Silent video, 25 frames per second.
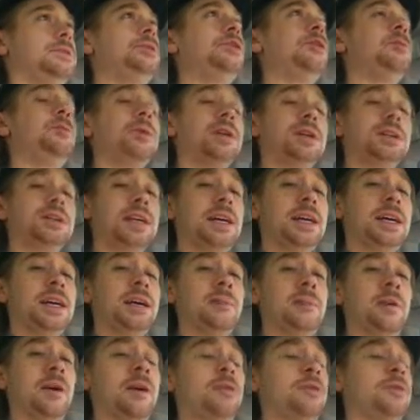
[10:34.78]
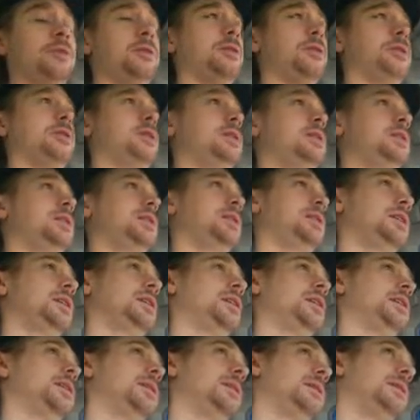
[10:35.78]
Super excited about
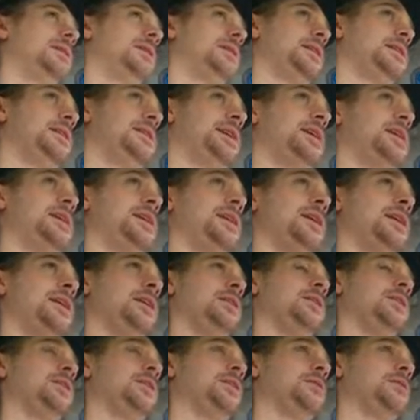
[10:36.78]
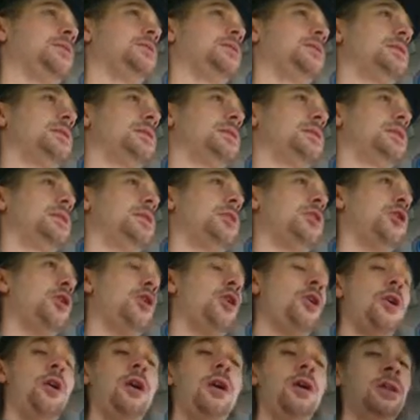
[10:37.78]
the Taken King, though.
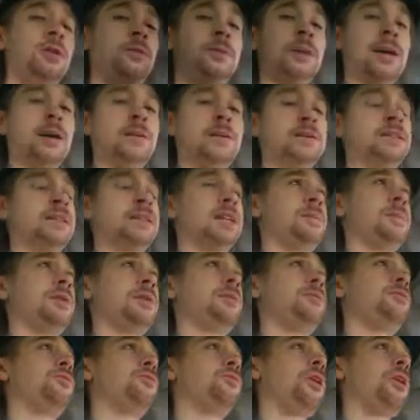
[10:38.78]
All around, it's going to be